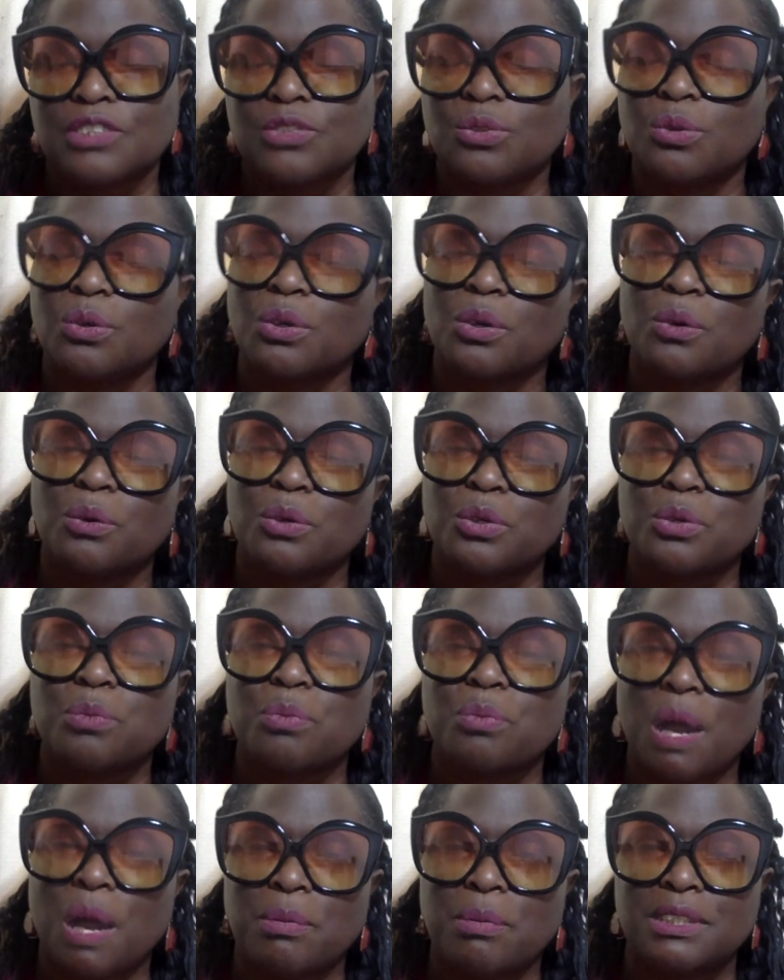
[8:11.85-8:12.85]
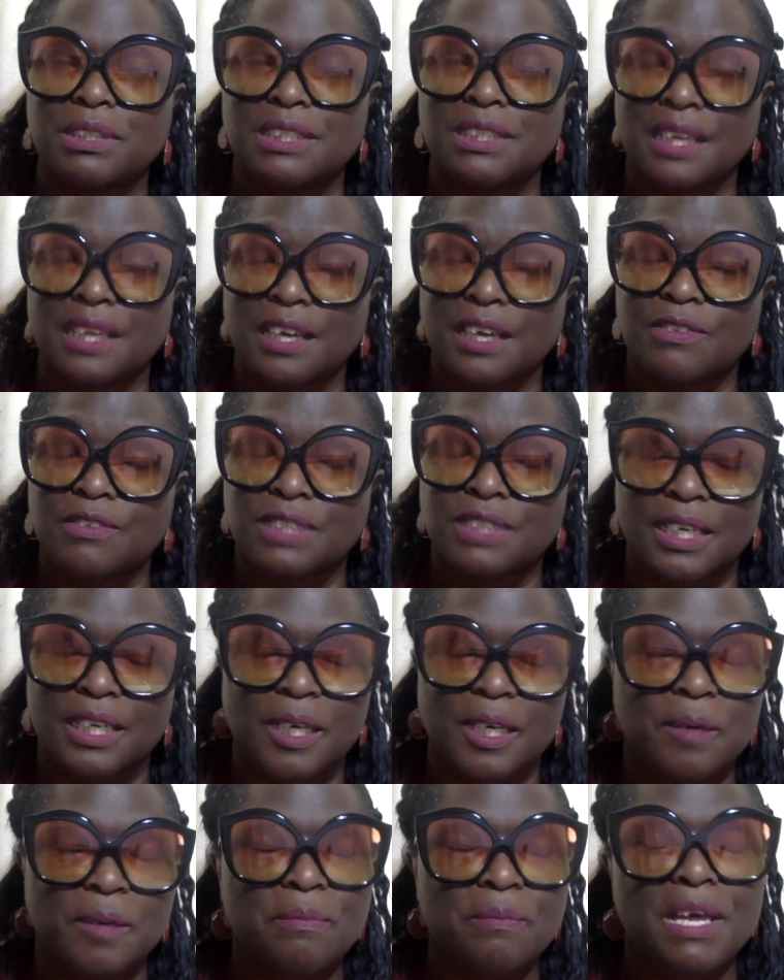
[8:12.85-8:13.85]
going on, and you probably didn't have
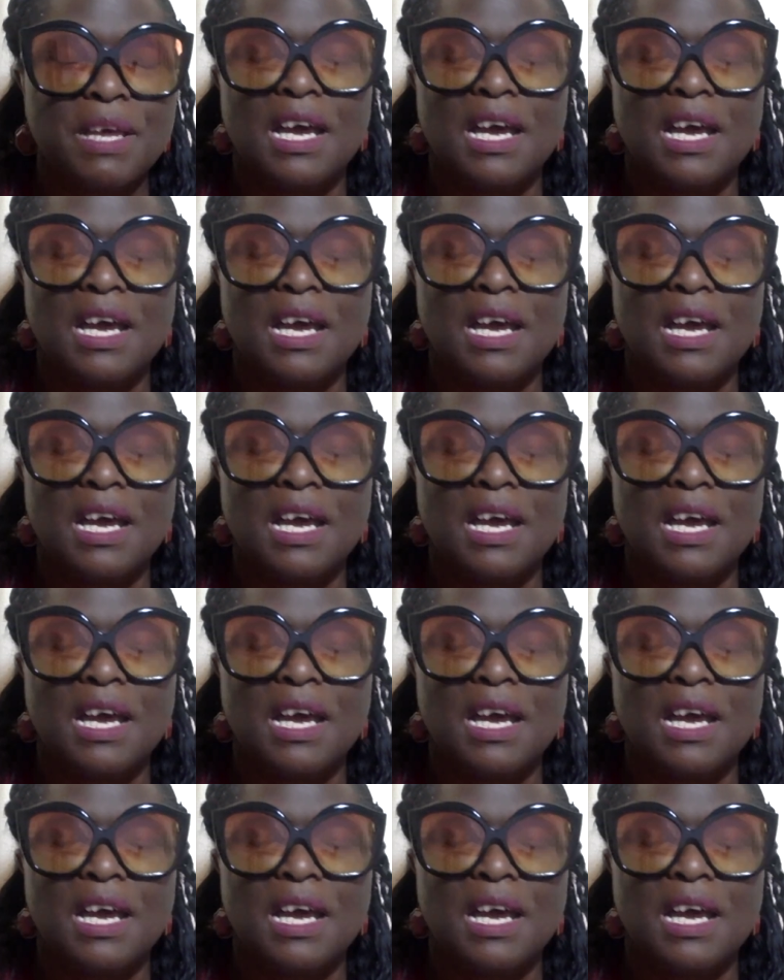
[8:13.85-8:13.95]
time.